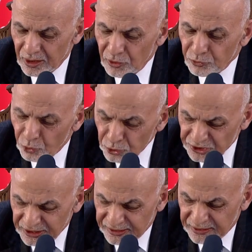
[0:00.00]

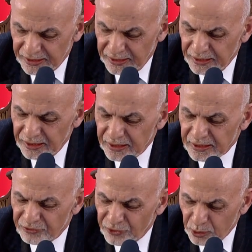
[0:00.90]
Fortunately, the
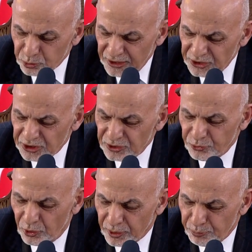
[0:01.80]
foundation
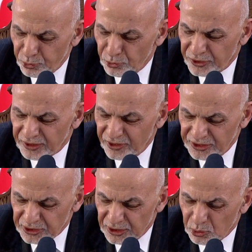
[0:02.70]
for improving
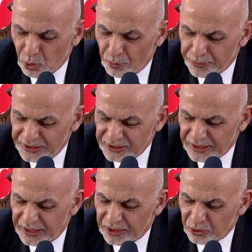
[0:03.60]
regional cooperation
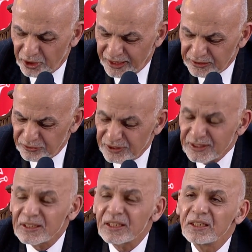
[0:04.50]
and
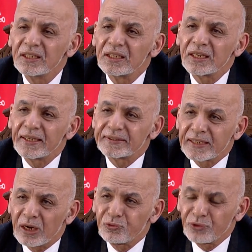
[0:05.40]
connectivity is
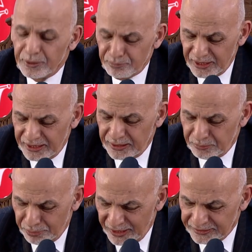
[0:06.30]
now firmly in
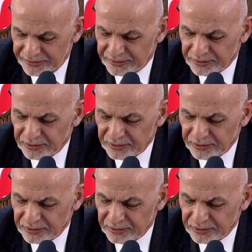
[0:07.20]
place.